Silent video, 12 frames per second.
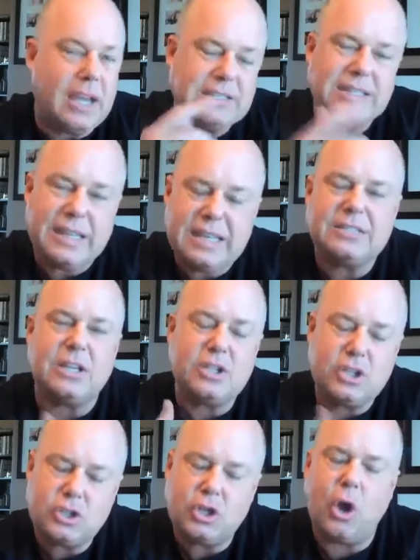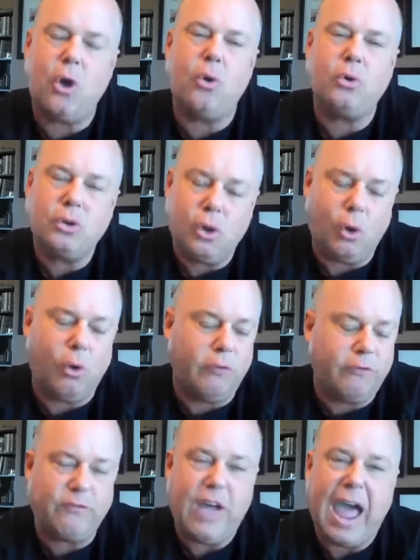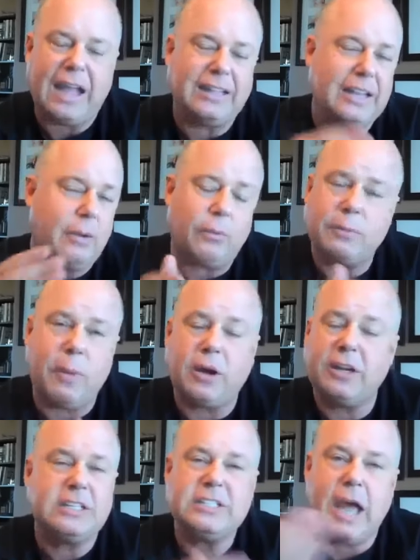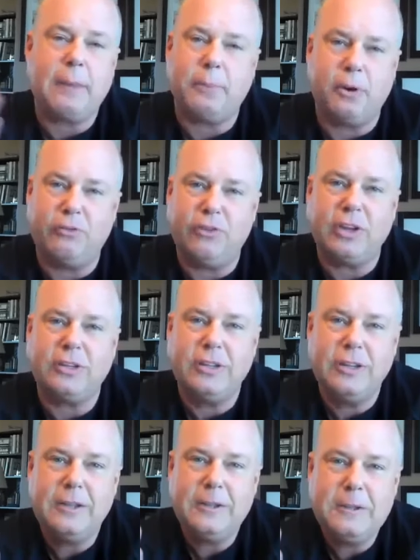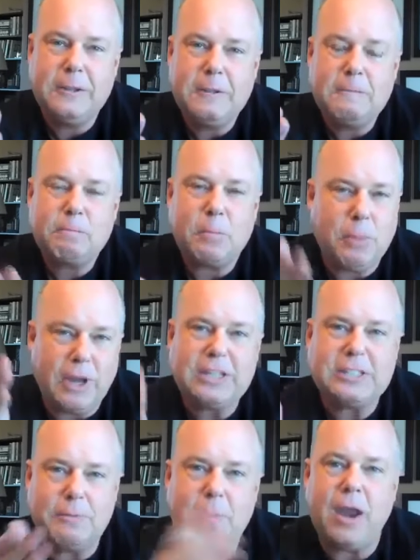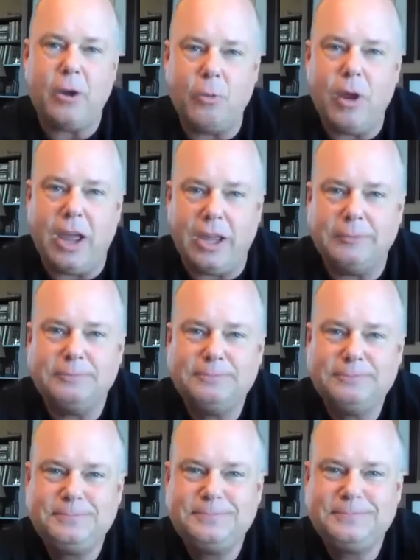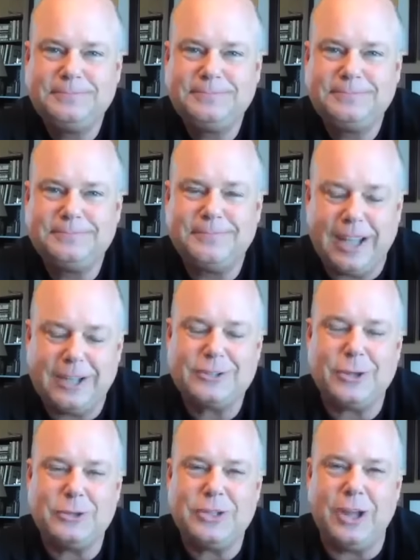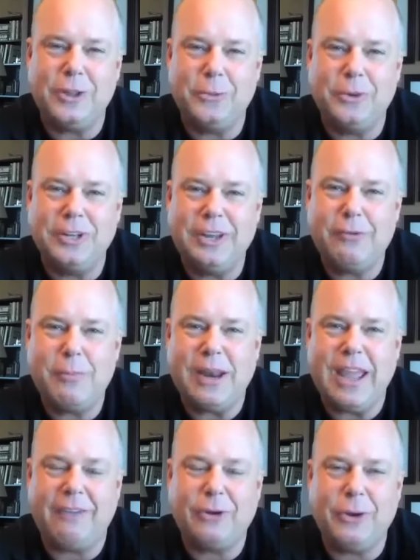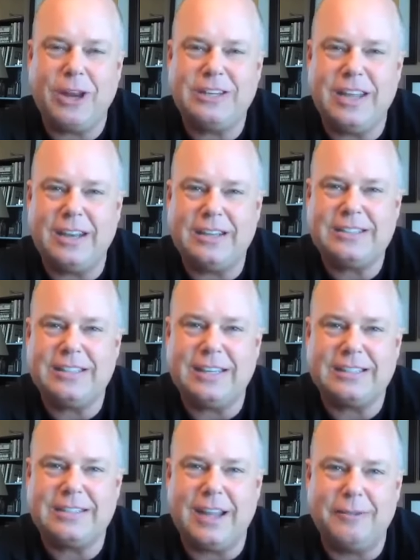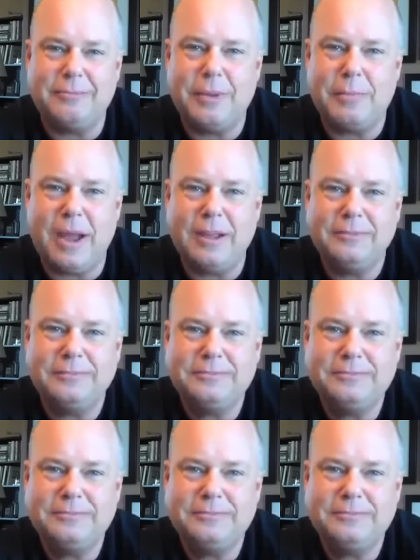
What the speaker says: because it is a stone cold fact that network marketing is not perfect, but it's a better way. Now let's go tell the world. Everybody have a great day, and I'll see you next time. Bye-bye.